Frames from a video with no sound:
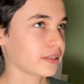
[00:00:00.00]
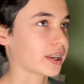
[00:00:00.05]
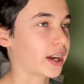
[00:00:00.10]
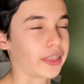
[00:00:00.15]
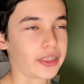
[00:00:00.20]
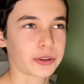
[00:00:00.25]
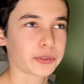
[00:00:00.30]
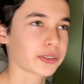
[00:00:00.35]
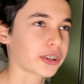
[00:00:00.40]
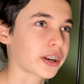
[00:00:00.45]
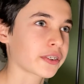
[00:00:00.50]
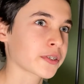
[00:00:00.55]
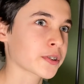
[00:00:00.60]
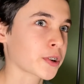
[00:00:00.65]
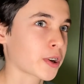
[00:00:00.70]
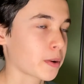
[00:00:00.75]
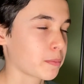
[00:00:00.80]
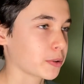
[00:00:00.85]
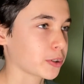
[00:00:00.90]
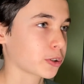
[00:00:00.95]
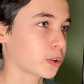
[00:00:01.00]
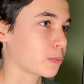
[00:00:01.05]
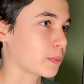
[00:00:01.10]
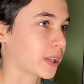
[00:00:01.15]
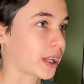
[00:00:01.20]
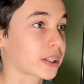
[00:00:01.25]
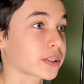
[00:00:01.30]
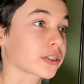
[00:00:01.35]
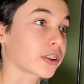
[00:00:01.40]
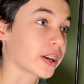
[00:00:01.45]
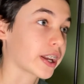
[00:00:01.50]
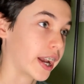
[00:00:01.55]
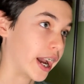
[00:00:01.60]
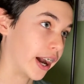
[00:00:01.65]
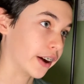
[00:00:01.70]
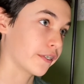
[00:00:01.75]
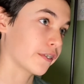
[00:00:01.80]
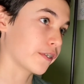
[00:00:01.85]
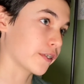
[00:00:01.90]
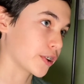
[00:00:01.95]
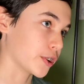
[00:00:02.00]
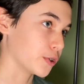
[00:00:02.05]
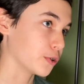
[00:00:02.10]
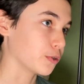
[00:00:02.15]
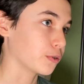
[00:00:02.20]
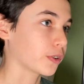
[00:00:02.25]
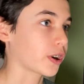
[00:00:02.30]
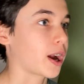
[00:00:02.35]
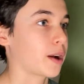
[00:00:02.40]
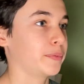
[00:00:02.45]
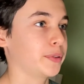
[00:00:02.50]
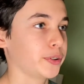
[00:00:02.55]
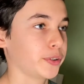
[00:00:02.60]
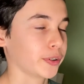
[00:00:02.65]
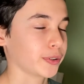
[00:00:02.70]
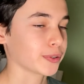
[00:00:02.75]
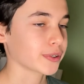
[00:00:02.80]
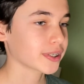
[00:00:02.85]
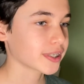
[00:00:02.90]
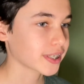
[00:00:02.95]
yeah, that was kind of a short episode, but that's all I have for you for episode